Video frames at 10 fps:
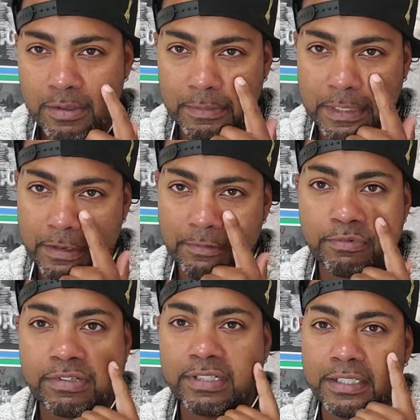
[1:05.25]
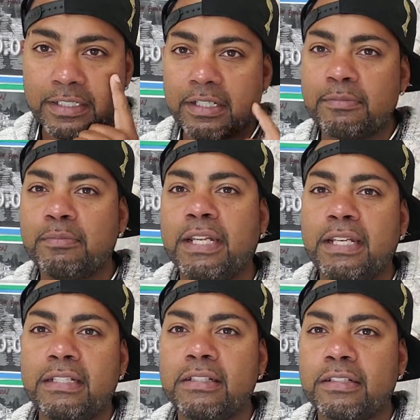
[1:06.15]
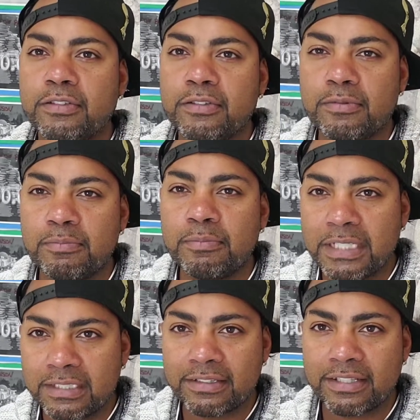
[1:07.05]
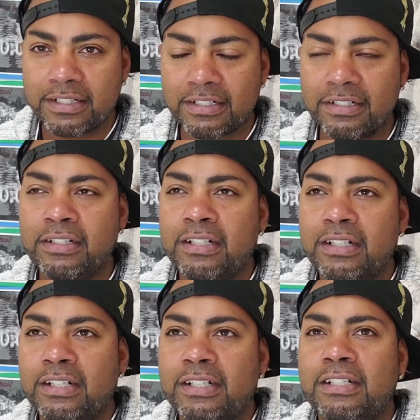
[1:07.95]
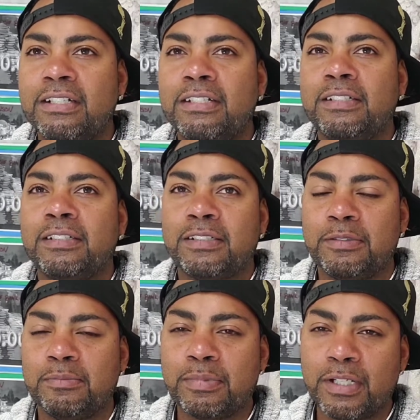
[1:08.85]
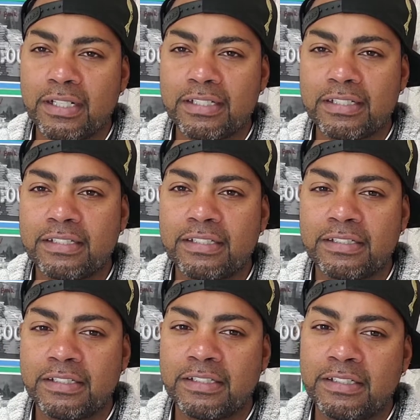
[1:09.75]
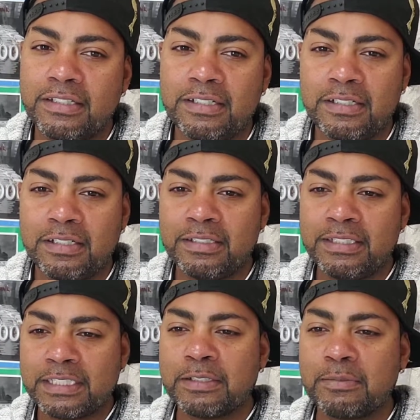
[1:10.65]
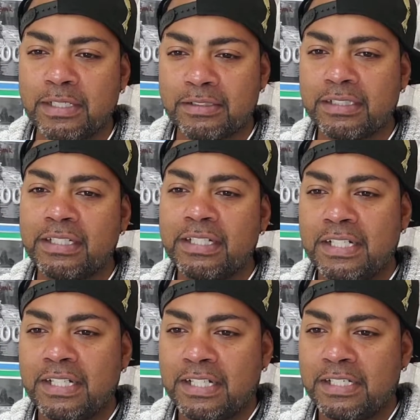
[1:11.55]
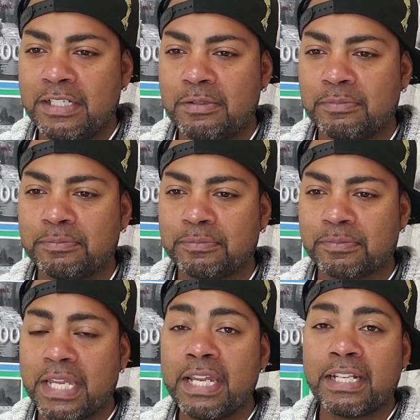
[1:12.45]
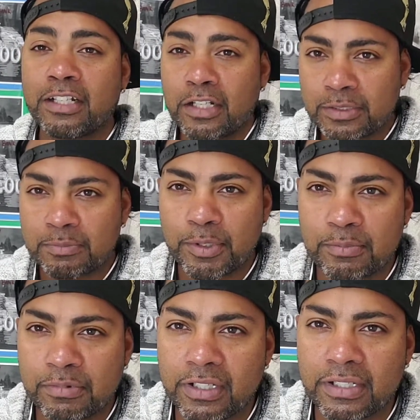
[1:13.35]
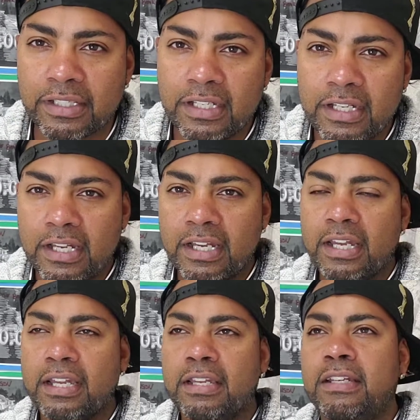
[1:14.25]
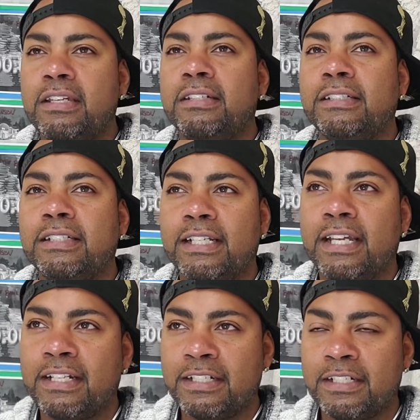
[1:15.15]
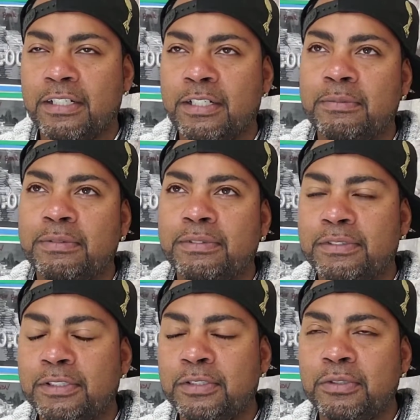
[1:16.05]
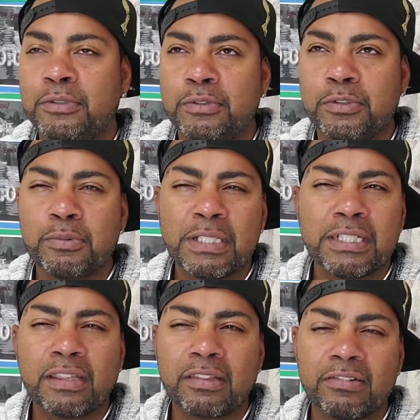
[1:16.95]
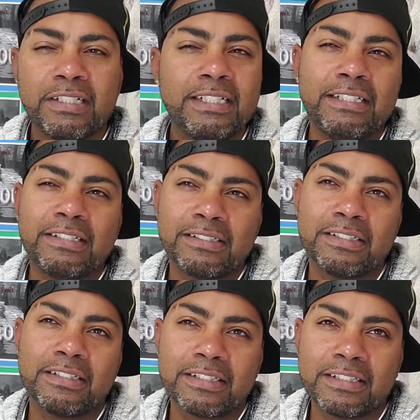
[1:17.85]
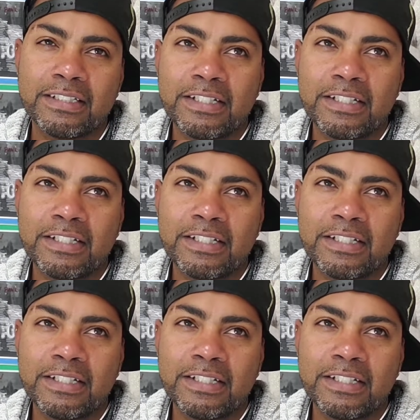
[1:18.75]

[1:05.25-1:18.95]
They have pre-made meals there. I bought a decent amount, and I got some bone broth, and it added up to $23.